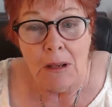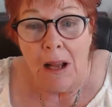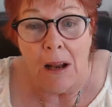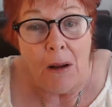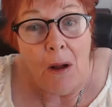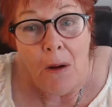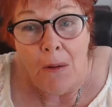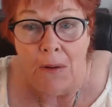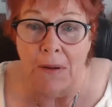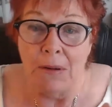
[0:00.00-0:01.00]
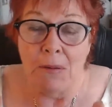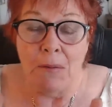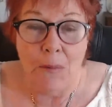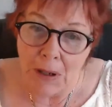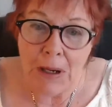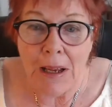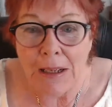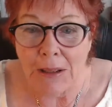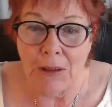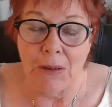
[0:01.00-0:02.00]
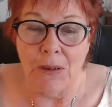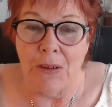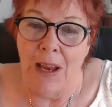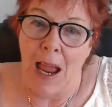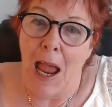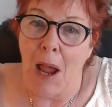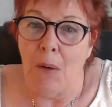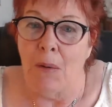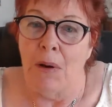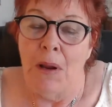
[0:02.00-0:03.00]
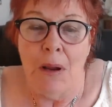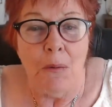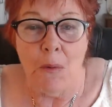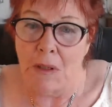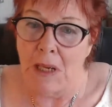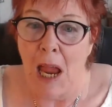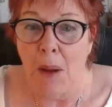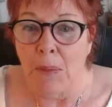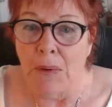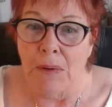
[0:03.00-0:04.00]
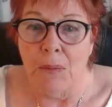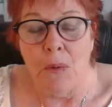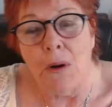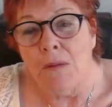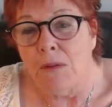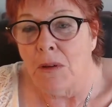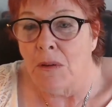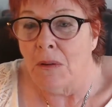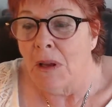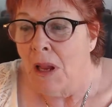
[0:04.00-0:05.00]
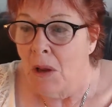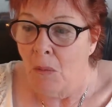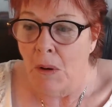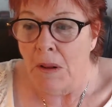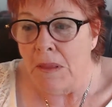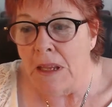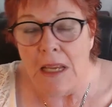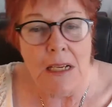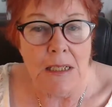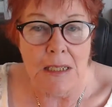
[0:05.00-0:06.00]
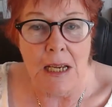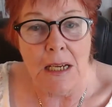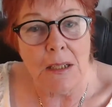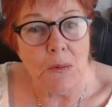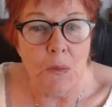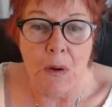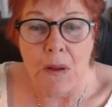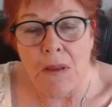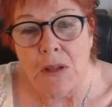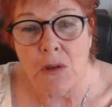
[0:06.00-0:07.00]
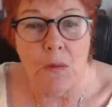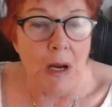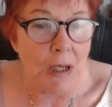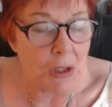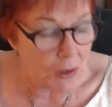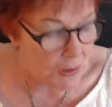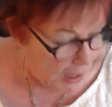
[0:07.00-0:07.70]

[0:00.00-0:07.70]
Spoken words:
Hello? What kind of good? How? What's happened? What are the insights? What are the directions?